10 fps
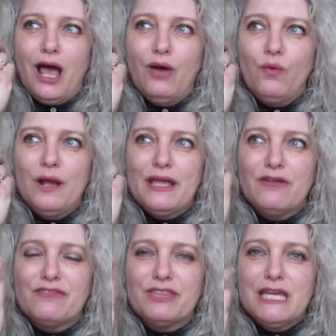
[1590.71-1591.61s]
a way
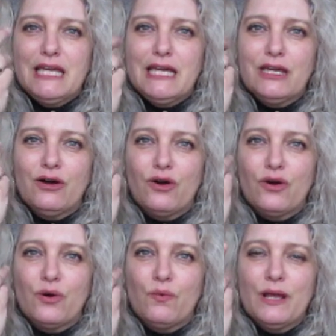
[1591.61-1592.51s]
of thinking
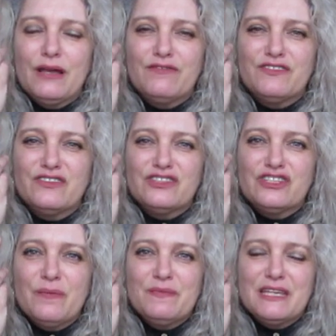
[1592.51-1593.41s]
or a way of
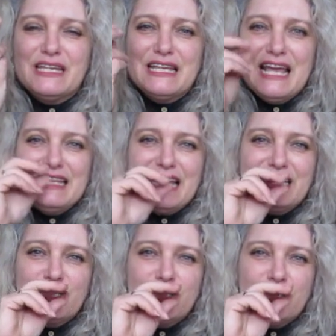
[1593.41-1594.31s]
something that